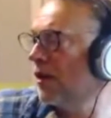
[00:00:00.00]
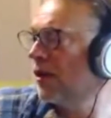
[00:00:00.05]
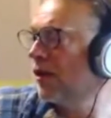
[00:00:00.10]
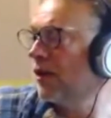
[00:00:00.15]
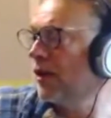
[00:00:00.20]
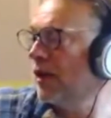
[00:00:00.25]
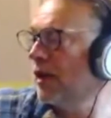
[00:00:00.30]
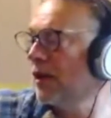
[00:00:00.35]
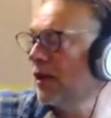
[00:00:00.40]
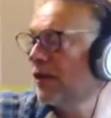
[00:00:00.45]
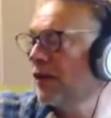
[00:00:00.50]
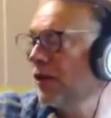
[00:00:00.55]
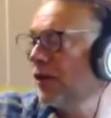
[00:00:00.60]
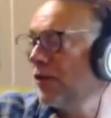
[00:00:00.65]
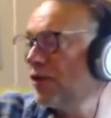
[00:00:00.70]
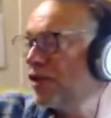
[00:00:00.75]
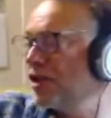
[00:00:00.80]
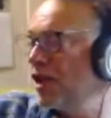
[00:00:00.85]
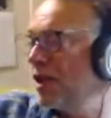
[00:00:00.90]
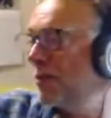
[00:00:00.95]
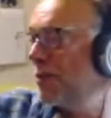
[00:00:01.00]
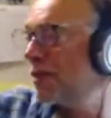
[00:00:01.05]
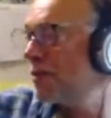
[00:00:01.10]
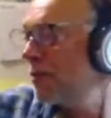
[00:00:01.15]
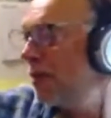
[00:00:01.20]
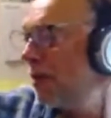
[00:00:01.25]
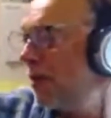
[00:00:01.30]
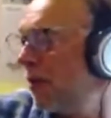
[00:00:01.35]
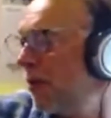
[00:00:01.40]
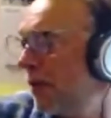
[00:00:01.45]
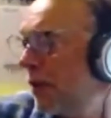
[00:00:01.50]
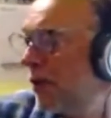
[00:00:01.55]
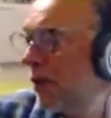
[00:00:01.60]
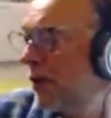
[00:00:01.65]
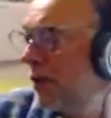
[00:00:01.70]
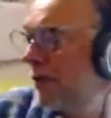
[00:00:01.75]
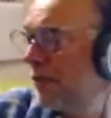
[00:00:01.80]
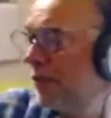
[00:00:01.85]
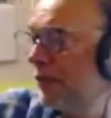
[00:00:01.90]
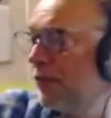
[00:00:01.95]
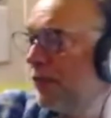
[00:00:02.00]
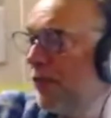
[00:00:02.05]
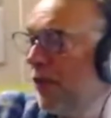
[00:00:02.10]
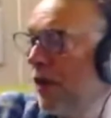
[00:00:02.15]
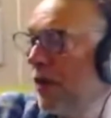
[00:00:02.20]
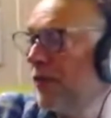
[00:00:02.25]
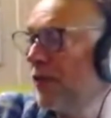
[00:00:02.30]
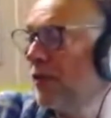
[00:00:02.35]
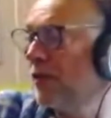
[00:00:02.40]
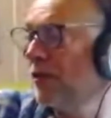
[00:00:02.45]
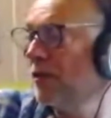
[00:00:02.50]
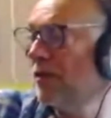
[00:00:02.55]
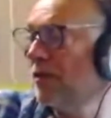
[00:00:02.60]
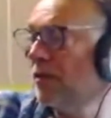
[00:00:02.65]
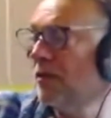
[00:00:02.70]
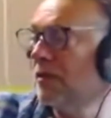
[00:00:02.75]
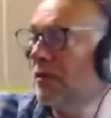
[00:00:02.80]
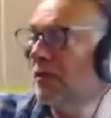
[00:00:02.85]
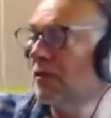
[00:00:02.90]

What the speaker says: I got it dirt cheap as well. I only got it for $5.